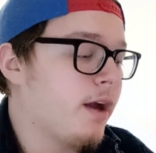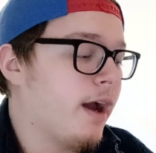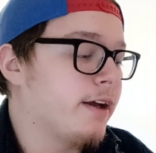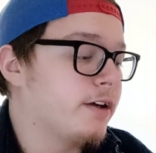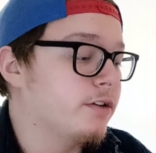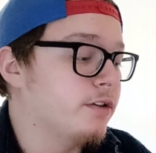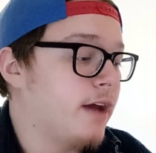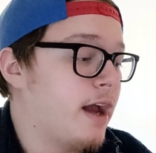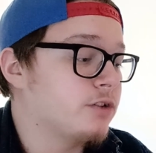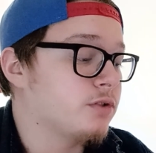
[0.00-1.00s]
could
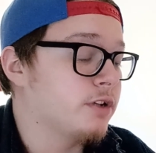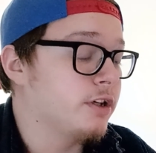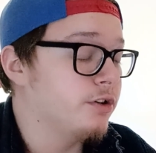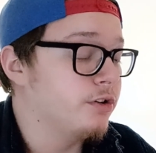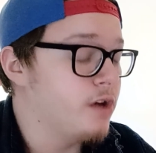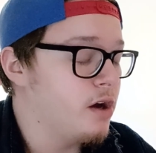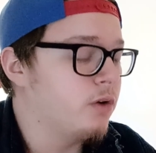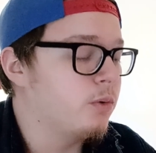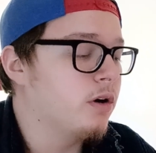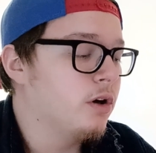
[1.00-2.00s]
actually
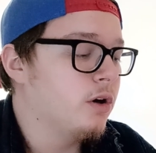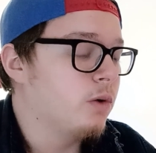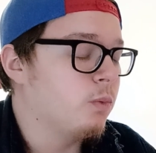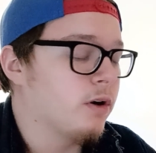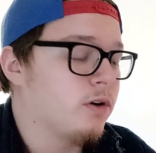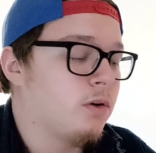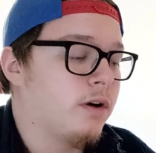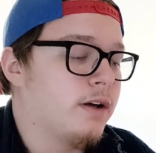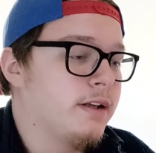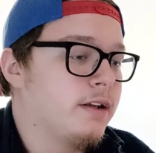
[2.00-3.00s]
know what core I
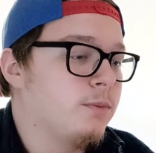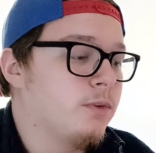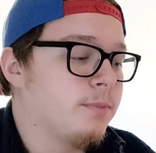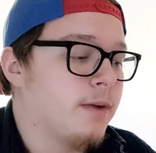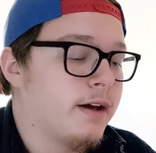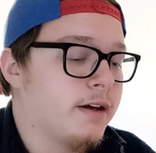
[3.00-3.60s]
needed was by